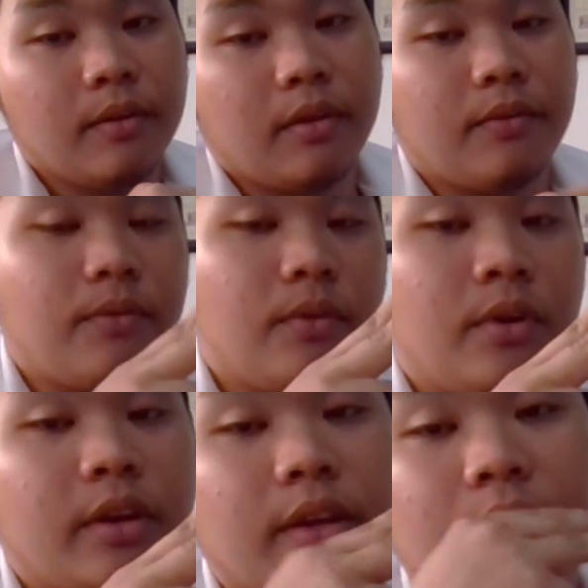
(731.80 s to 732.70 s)

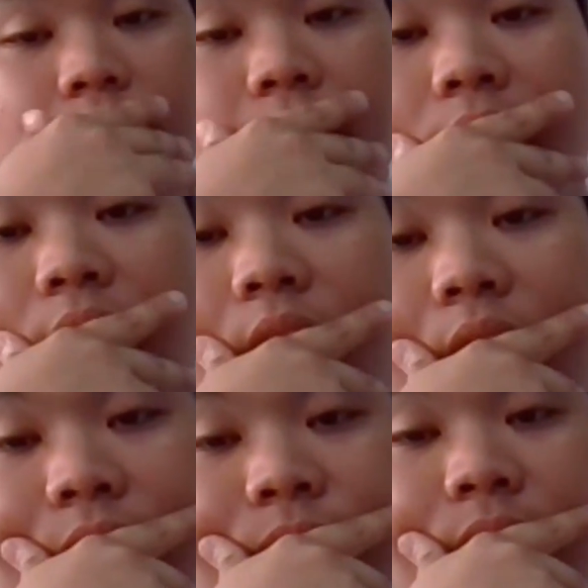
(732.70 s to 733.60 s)
Fourth,
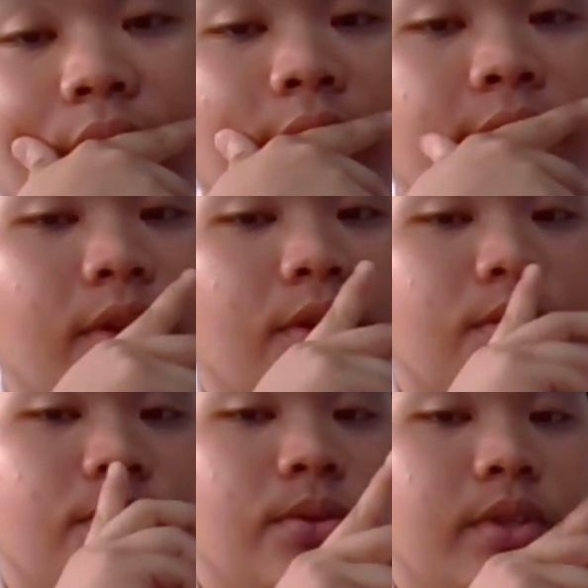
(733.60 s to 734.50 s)
if the
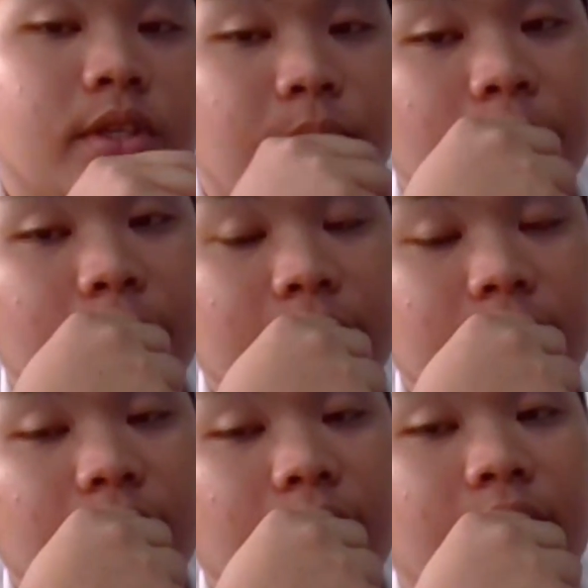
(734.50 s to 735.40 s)
ankylosed tooth is permanent
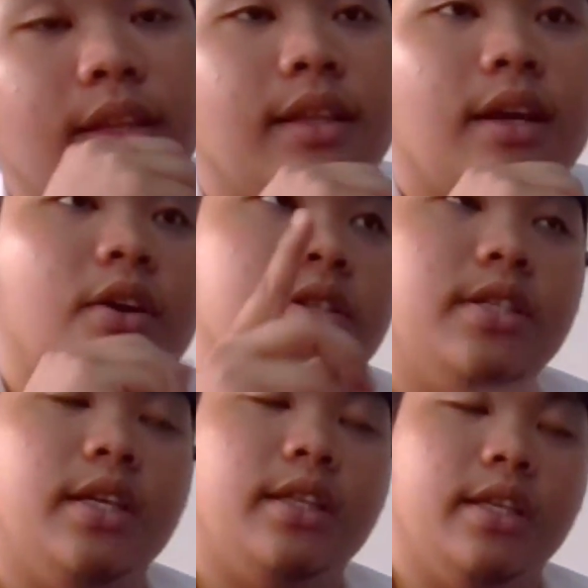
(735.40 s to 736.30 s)
and the
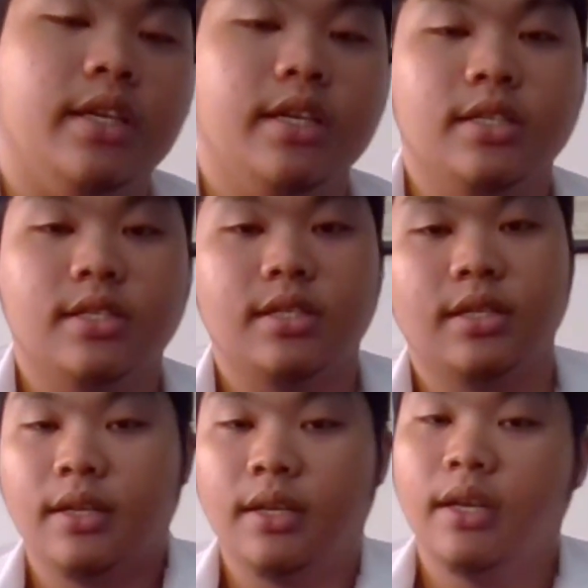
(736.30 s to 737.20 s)
onset is
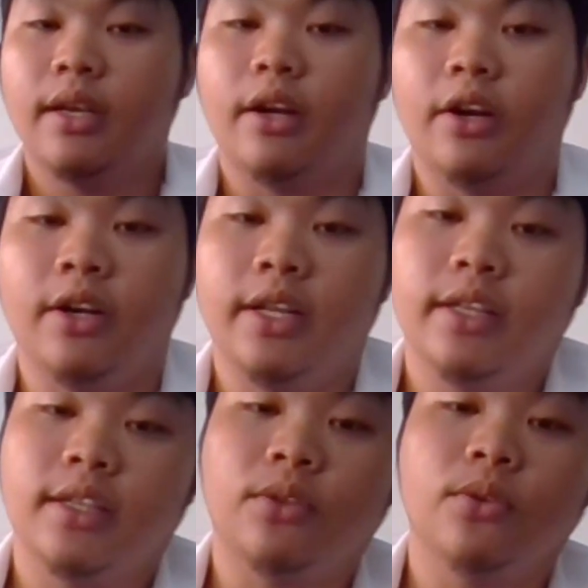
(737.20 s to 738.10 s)
early,
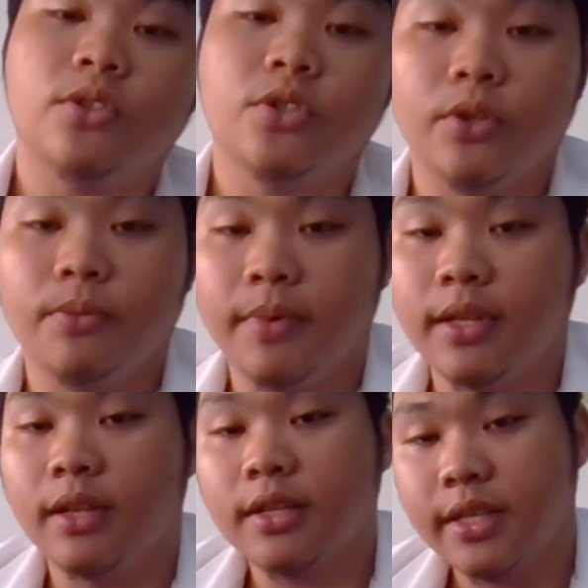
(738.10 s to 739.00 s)
the tooth should be
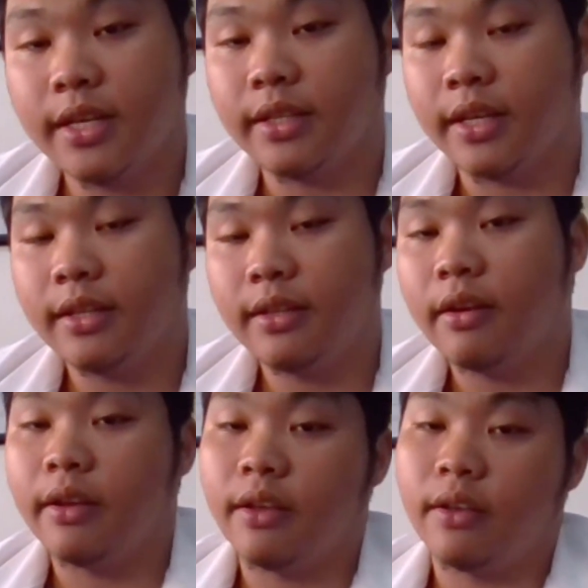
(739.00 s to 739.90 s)
luxated.
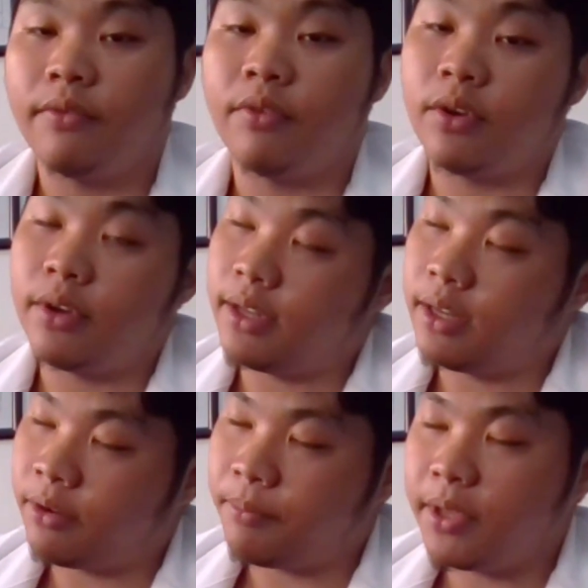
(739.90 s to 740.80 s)
If
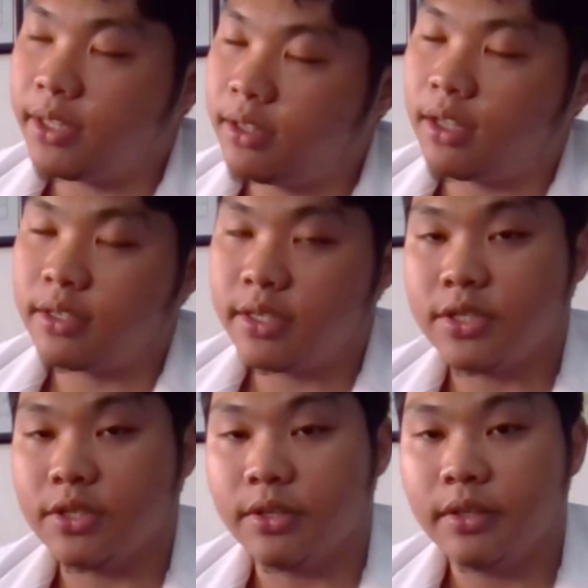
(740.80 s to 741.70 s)
repeated
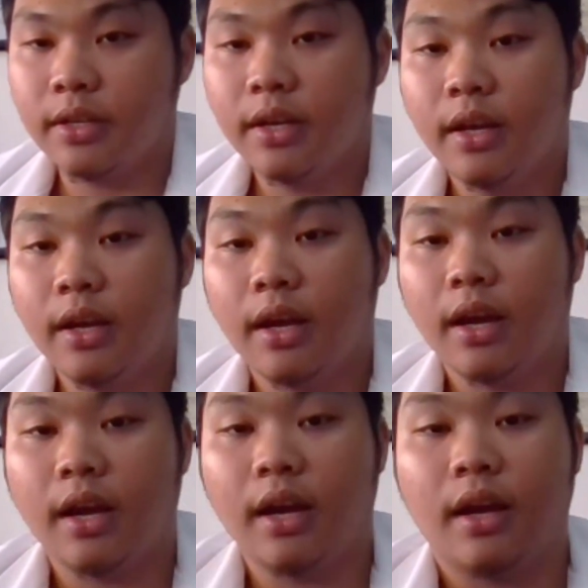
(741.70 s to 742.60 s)
luxation
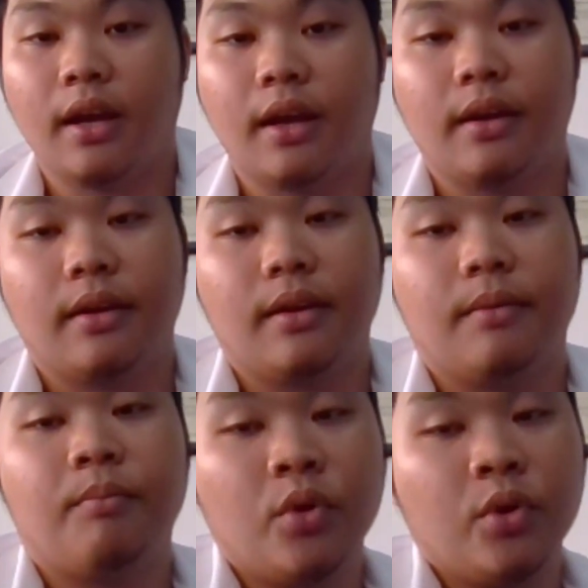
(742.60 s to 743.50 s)
uh,
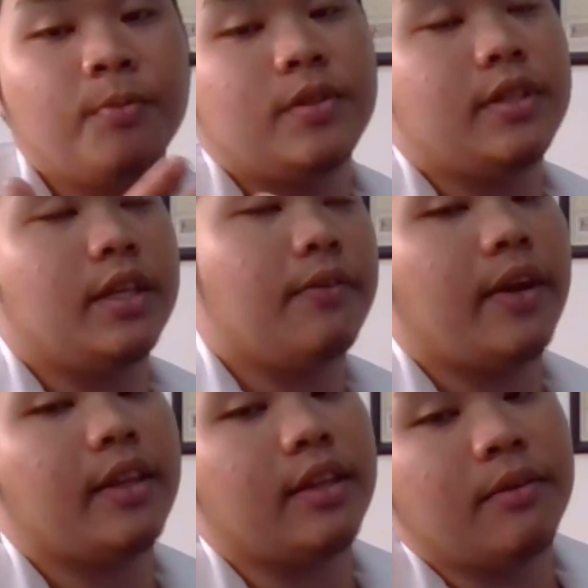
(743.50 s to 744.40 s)
proves
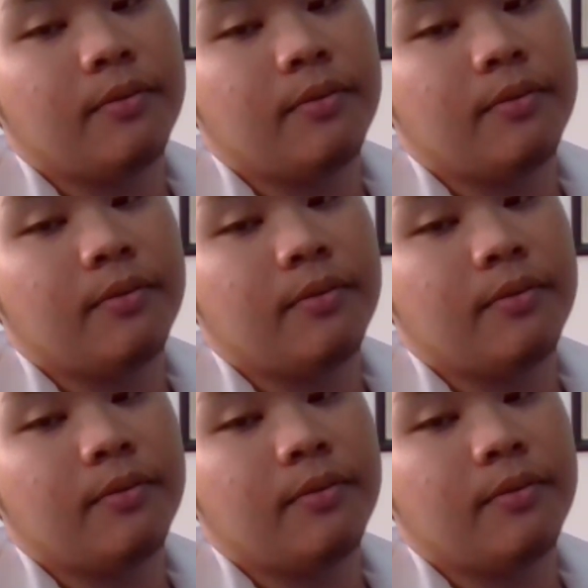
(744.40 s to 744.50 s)
ineffective,